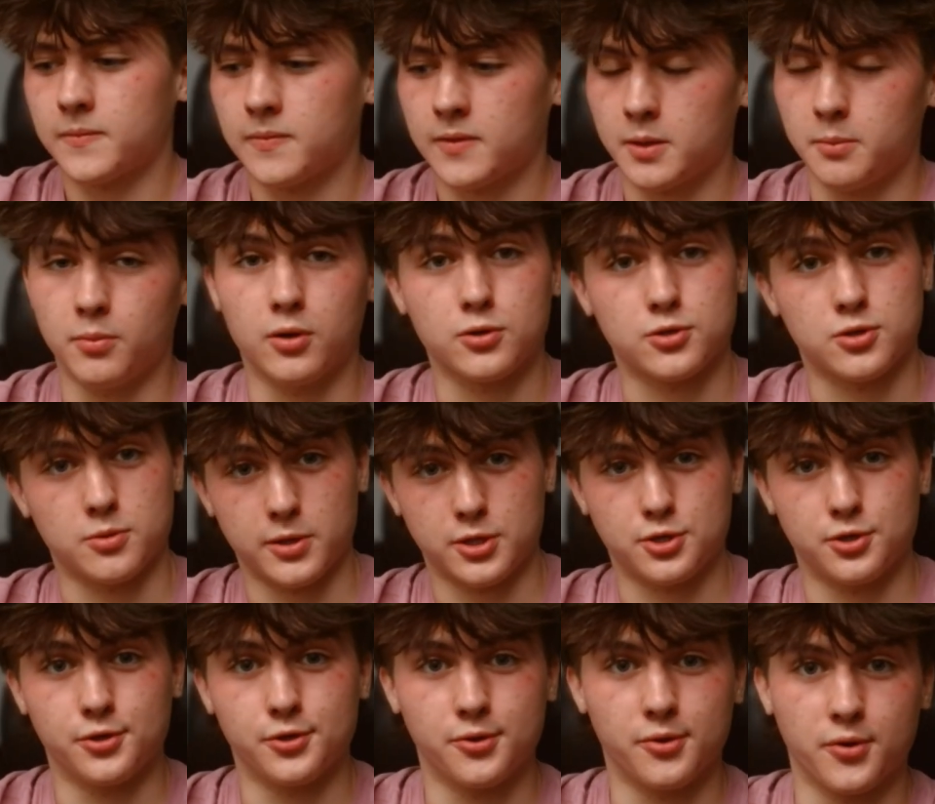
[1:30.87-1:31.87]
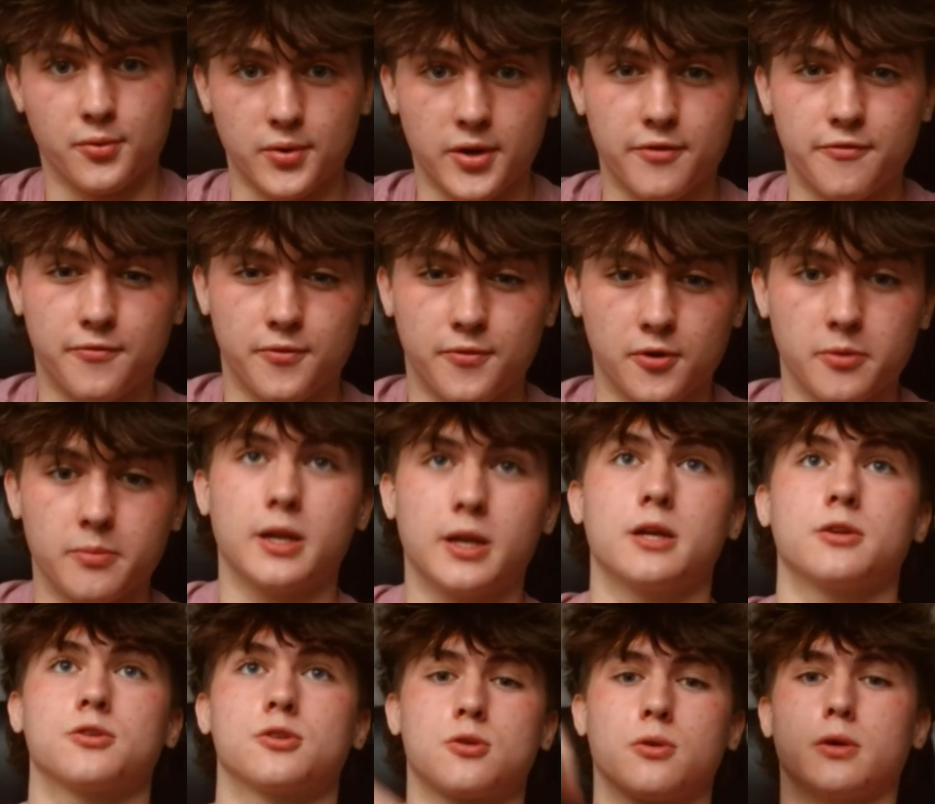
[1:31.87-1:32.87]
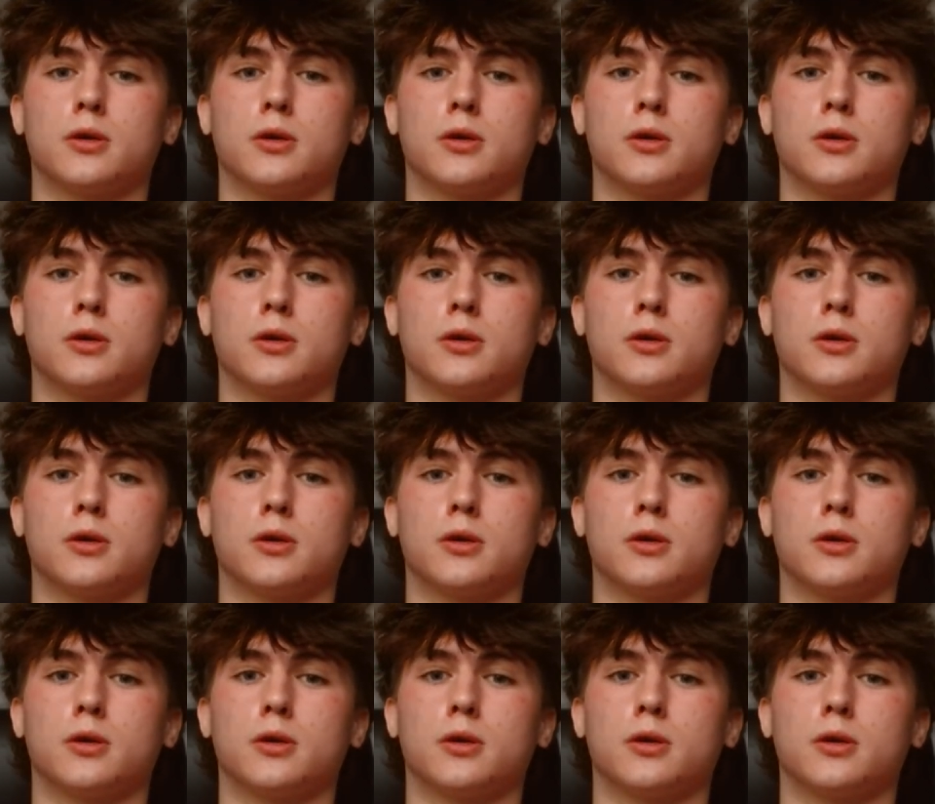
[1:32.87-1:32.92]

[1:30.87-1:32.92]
But also make sure you're doing right form and not just going,